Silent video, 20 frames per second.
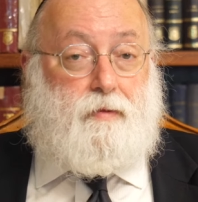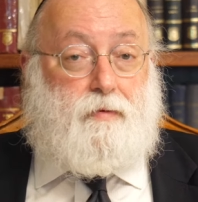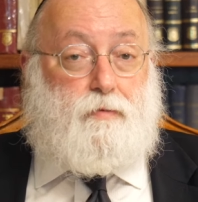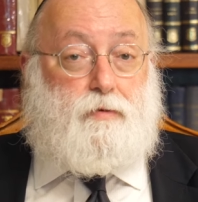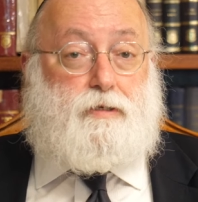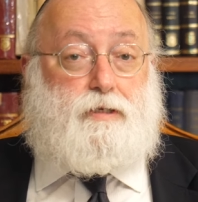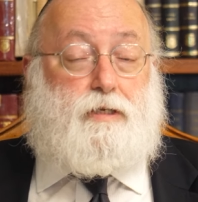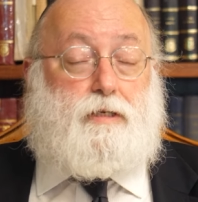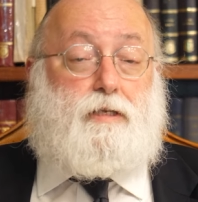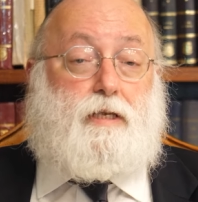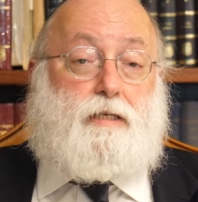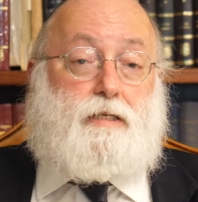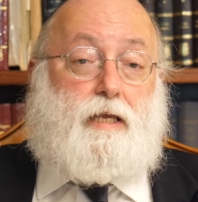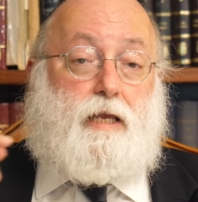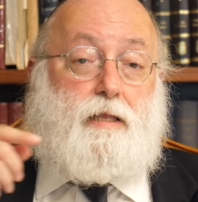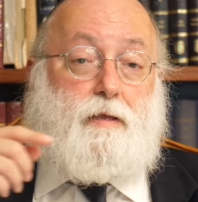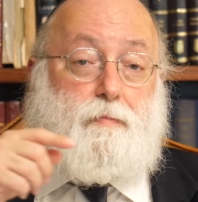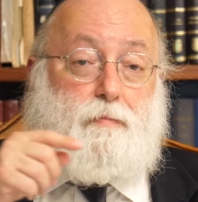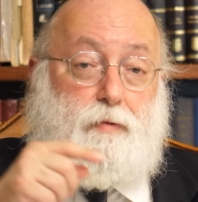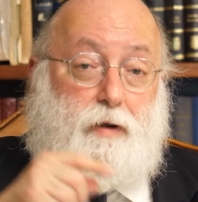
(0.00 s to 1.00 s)
which is the
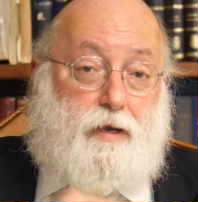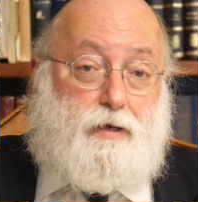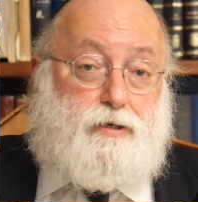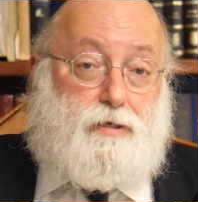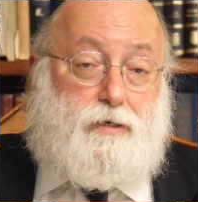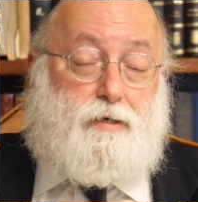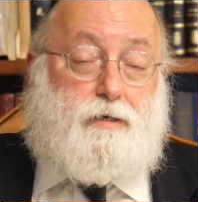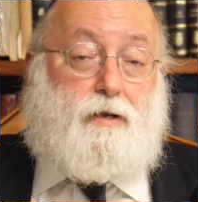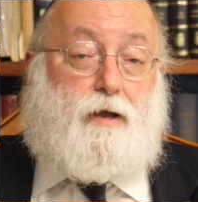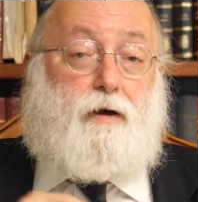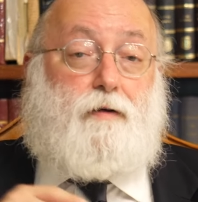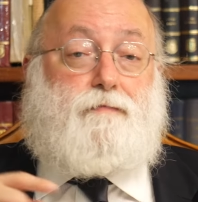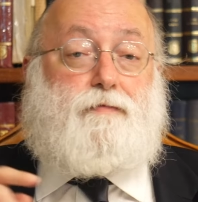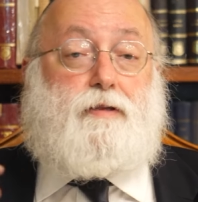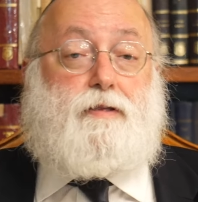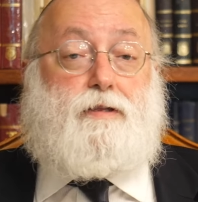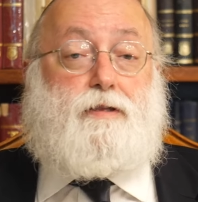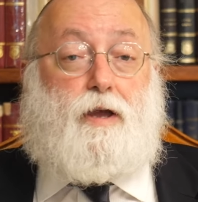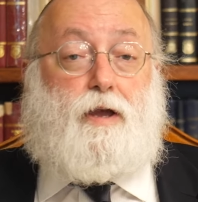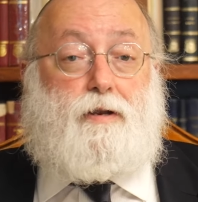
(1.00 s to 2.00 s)
celebration of
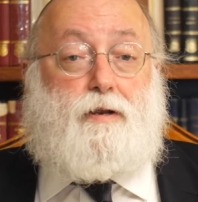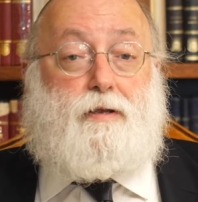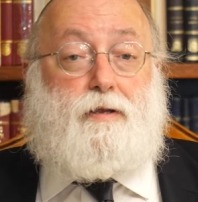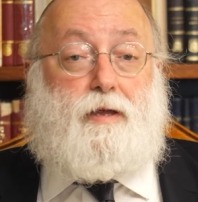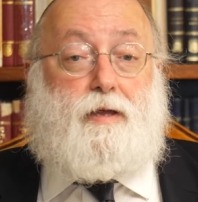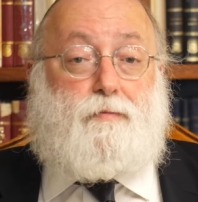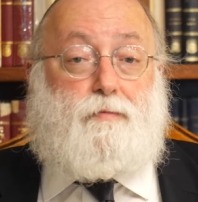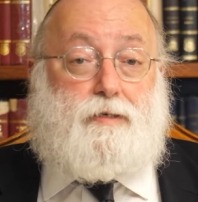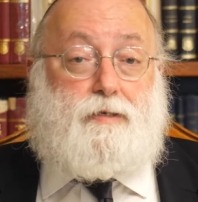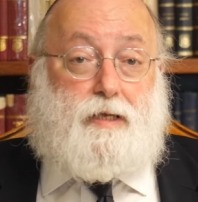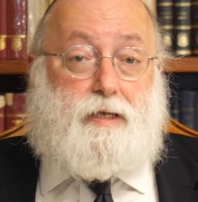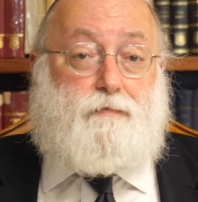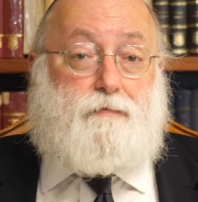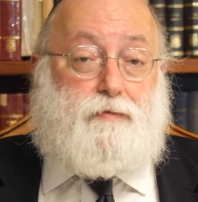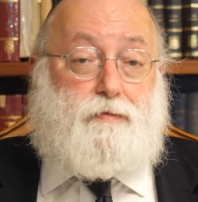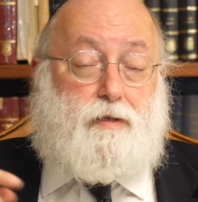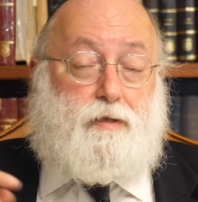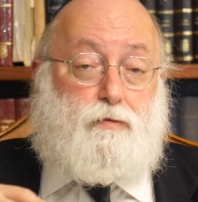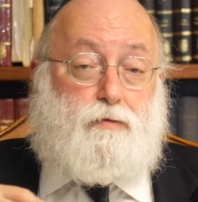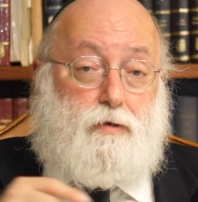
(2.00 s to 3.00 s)
the Torah that was
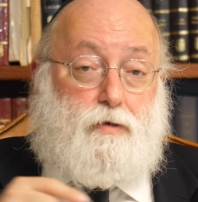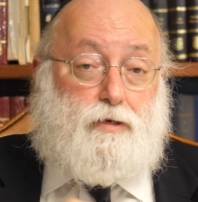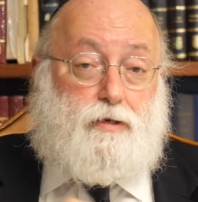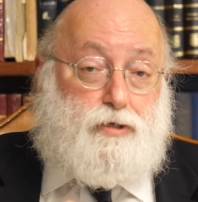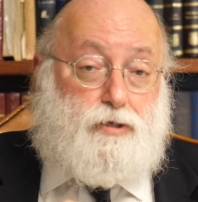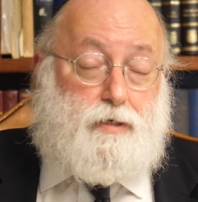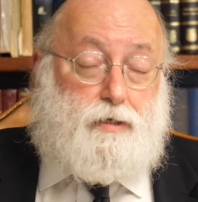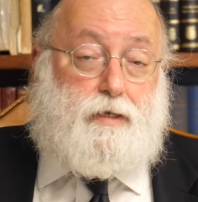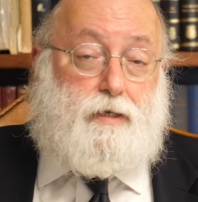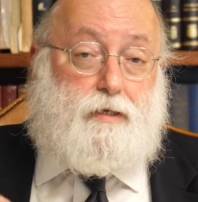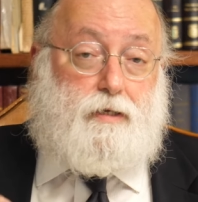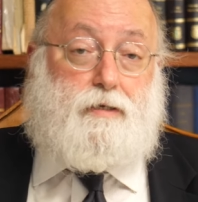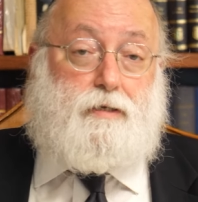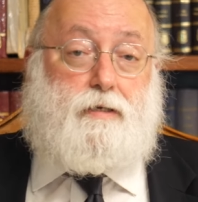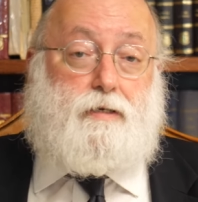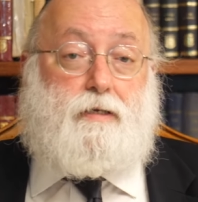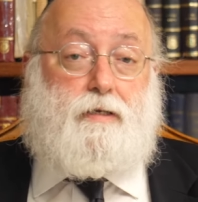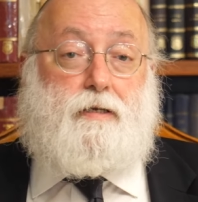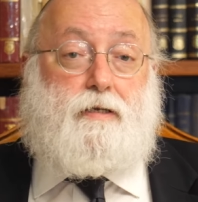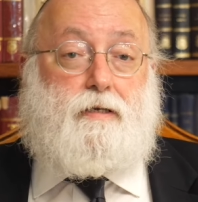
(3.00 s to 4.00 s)
given the
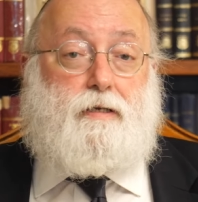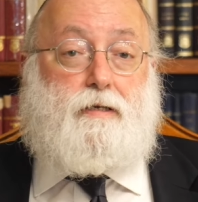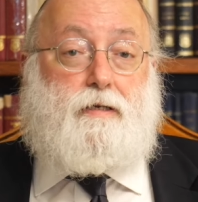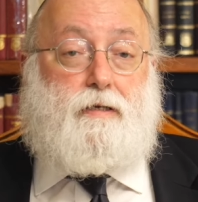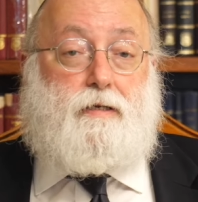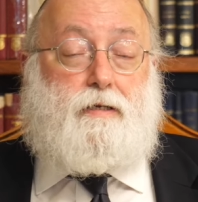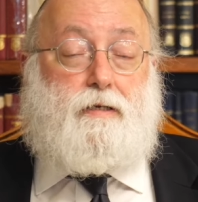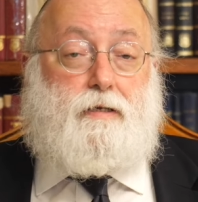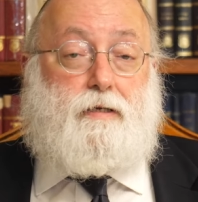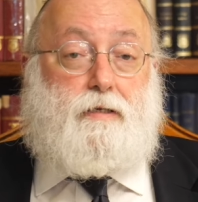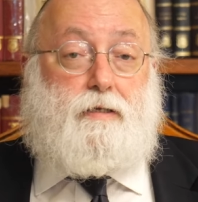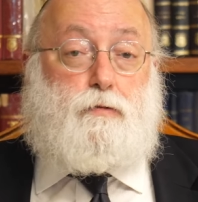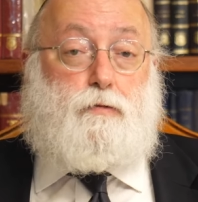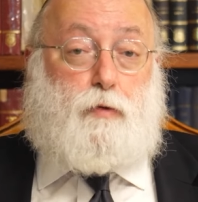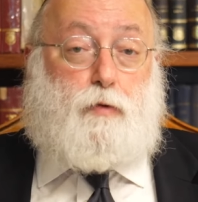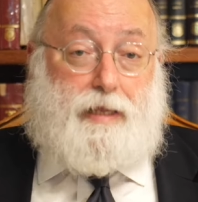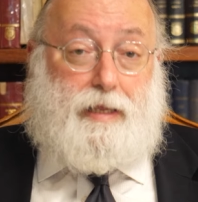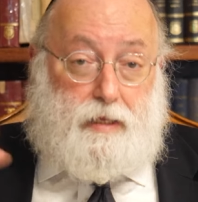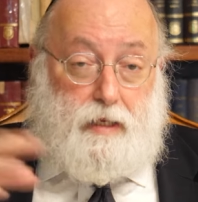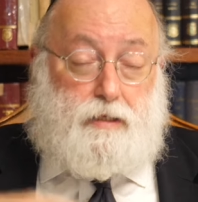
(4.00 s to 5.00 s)
Lucha
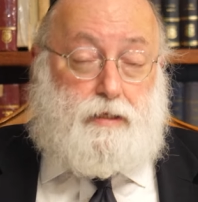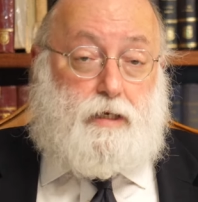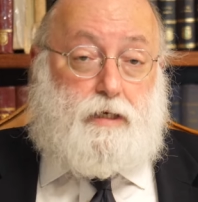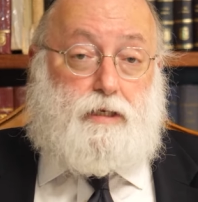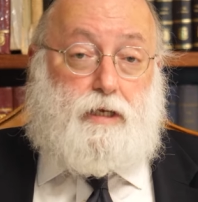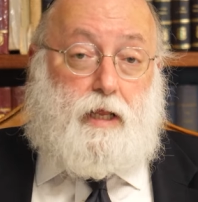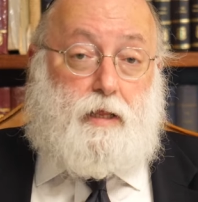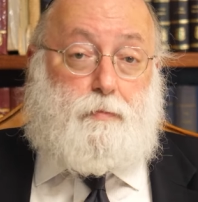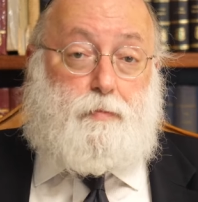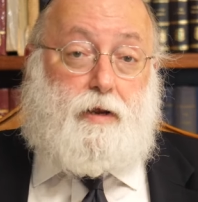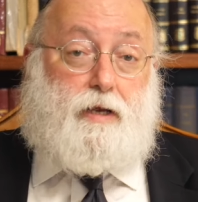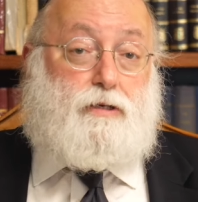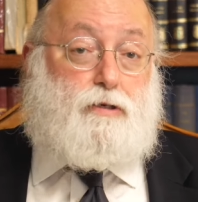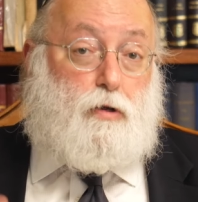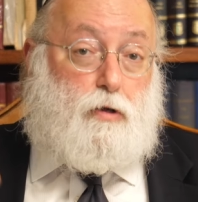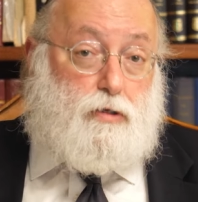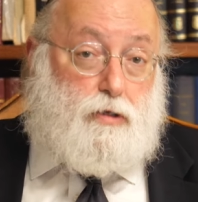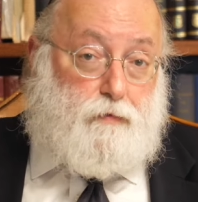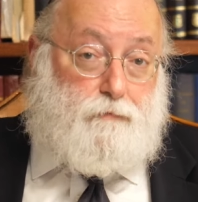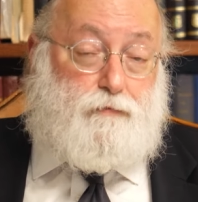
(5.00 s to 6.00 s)
Really, it's a
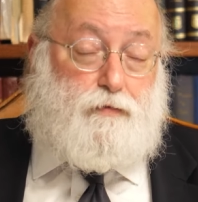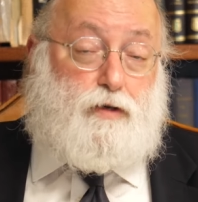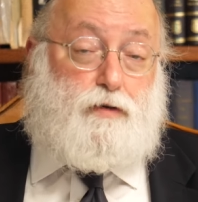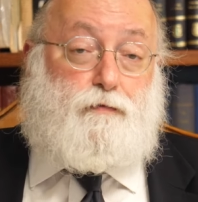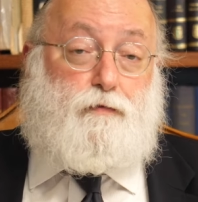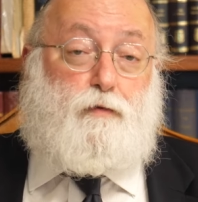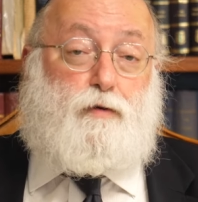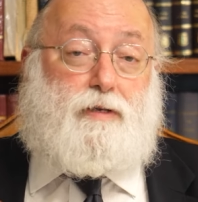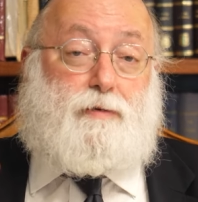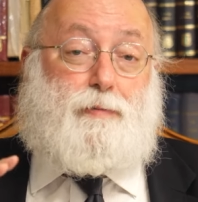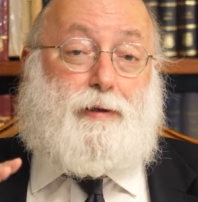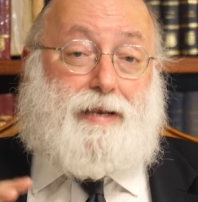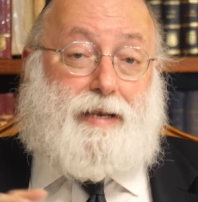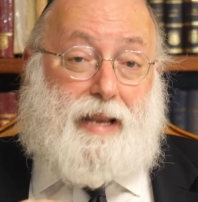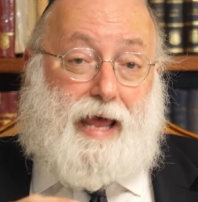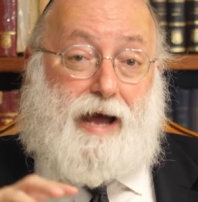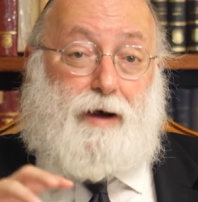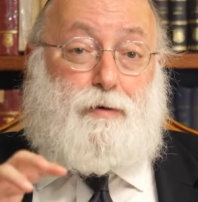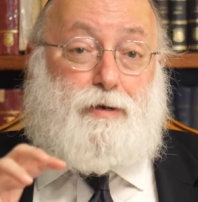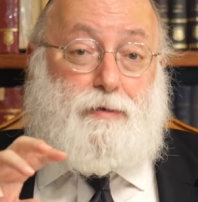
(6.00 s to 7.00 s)
celebration also for Shavuos, but
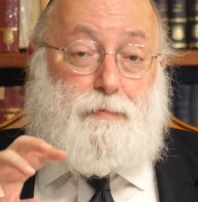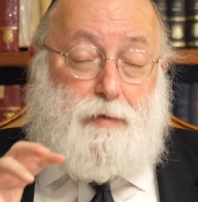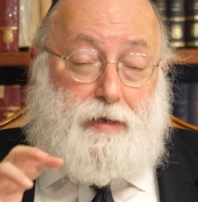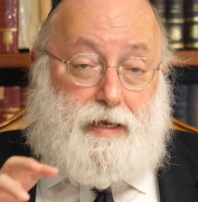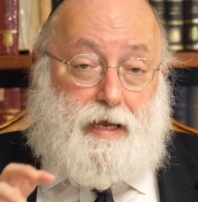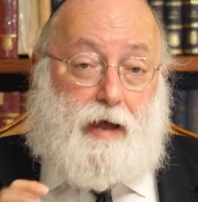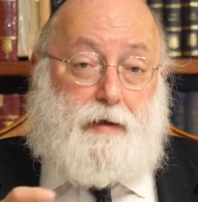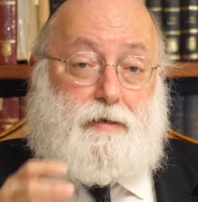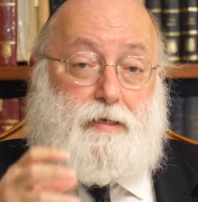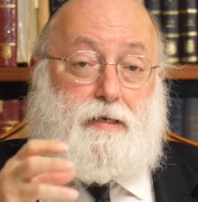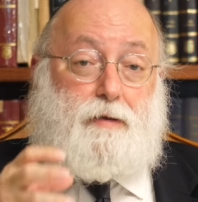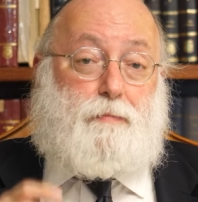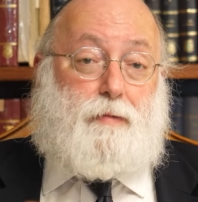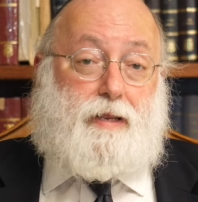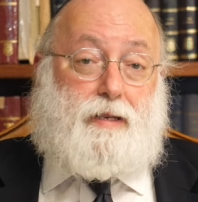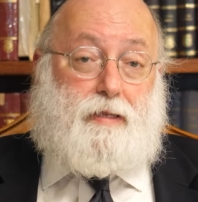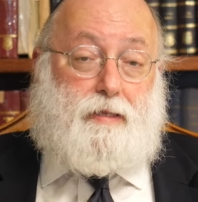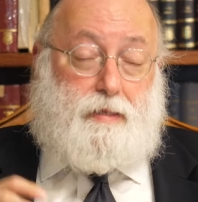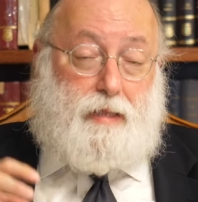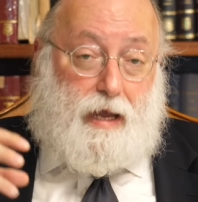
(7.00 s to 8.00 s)
now it's been
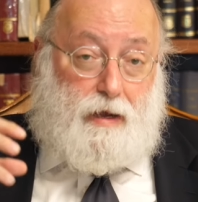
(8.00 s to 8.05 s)
consummated.